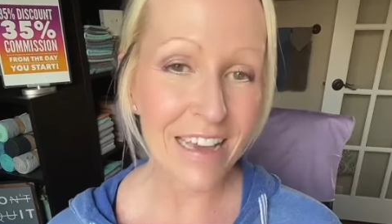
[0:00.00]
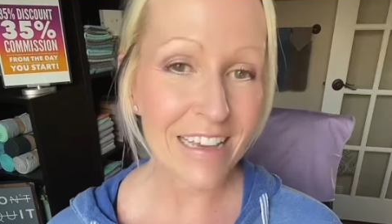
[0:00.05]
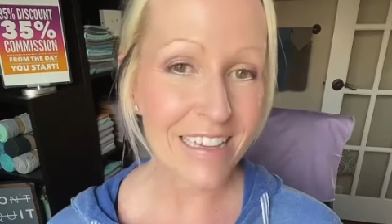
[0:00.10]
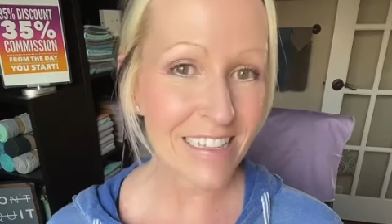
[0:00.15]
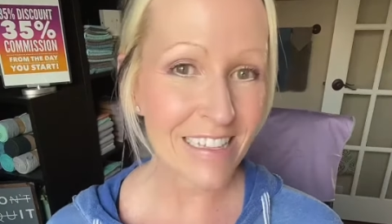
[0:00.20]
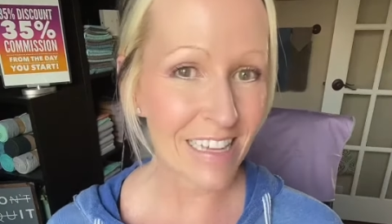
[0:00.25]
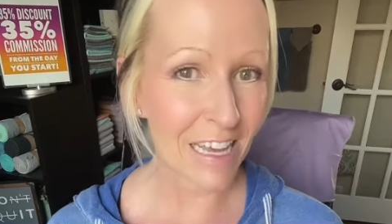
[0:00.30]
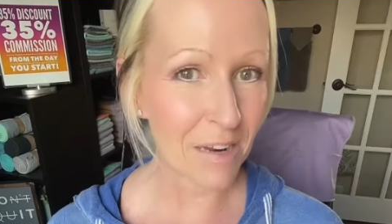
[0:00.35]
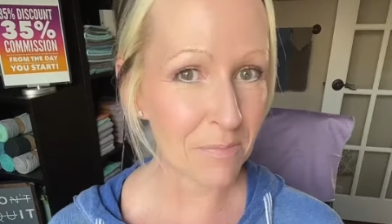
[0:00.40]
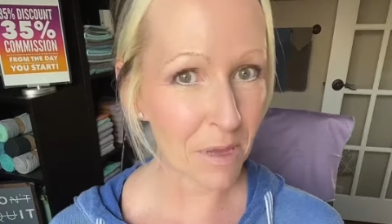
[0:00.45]

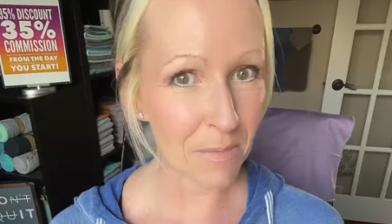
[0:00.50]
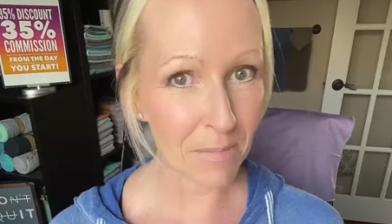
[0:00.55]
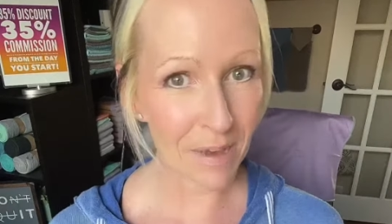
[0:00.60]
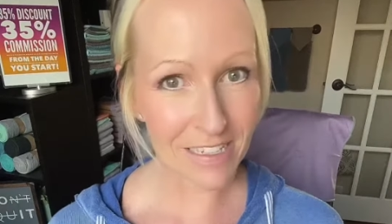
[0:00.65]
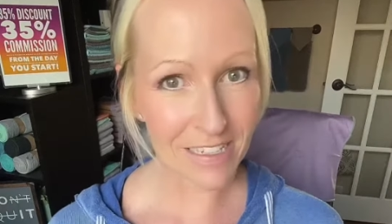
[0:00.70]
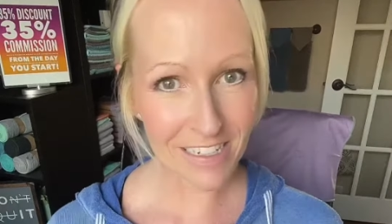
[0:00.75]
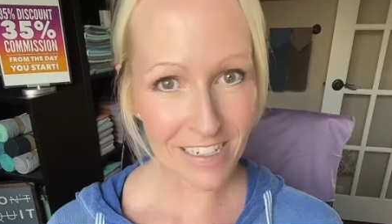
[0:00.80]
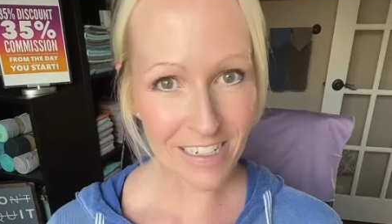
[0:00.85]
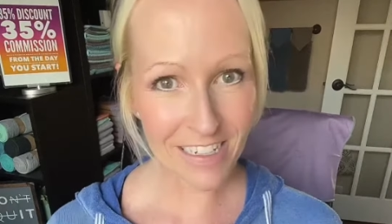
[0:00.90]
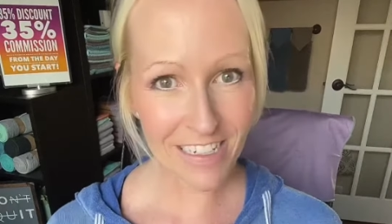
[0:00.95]
Send me a
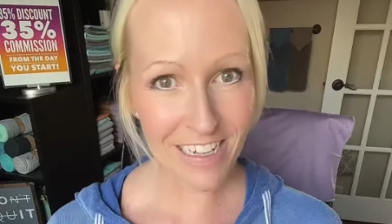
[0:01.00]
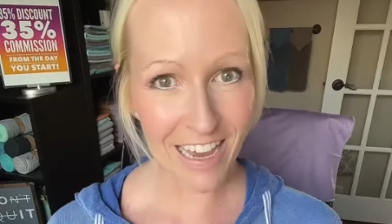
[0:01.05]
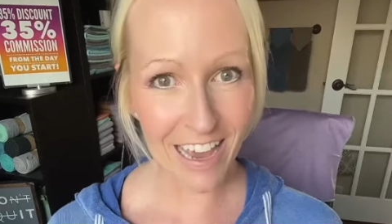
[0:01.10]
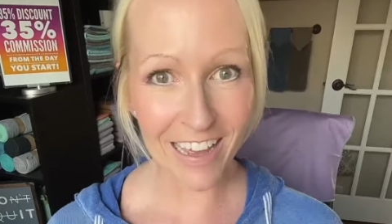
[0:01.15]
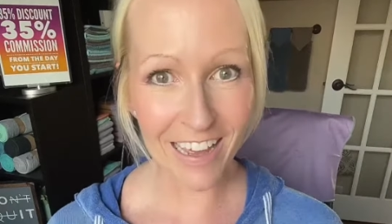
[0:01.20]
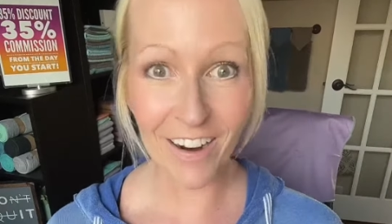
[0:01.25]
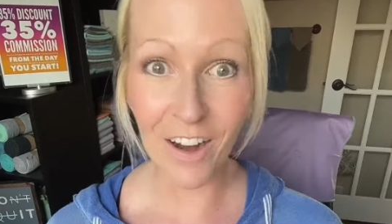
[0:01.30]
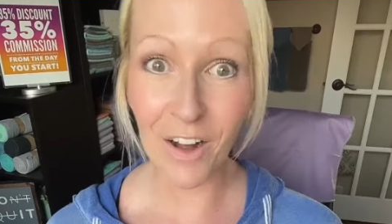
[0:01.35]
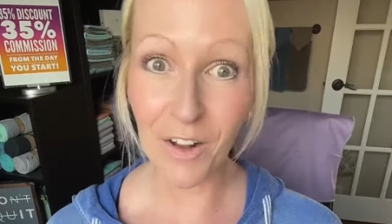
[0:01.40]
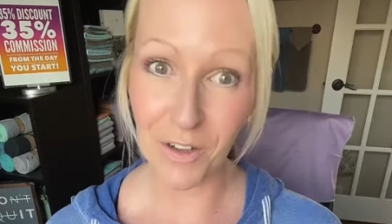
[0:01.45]
message
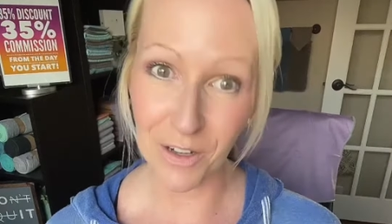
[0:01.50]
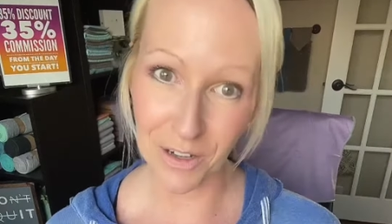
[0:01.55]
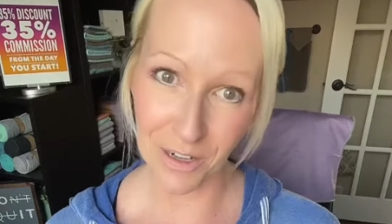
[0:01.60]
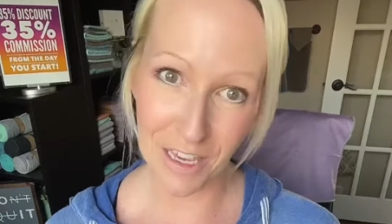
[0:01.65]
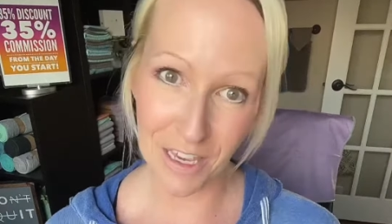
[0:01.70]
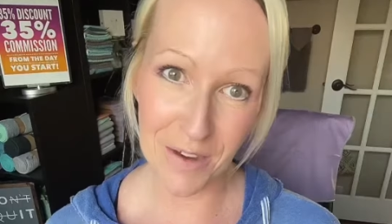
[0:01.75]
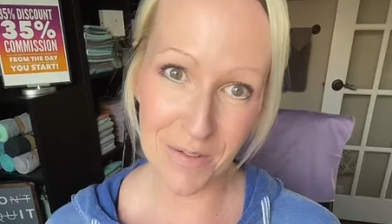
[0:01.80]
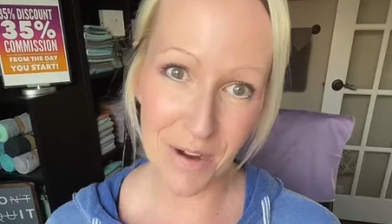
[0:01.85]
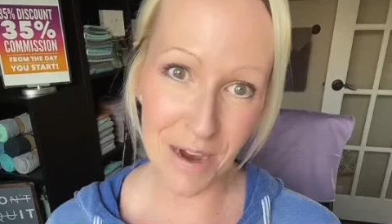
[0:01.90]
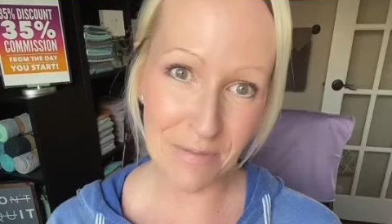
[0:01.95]
and I'll hook
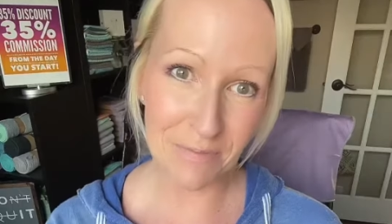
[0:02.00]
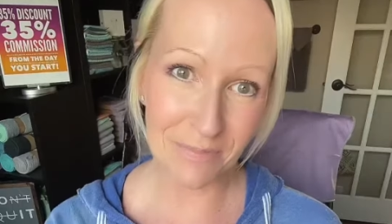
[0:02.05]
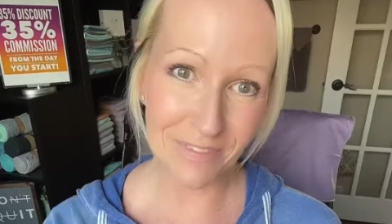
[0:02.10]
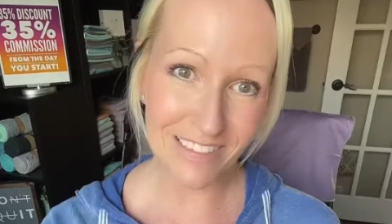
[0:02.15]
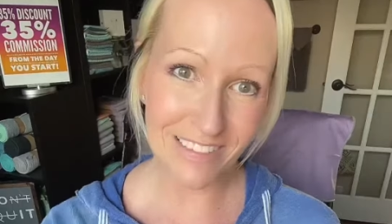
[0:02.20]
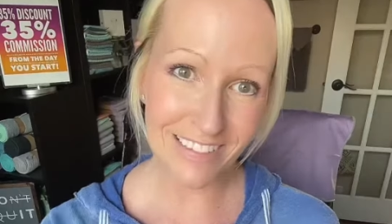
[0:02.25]
you up.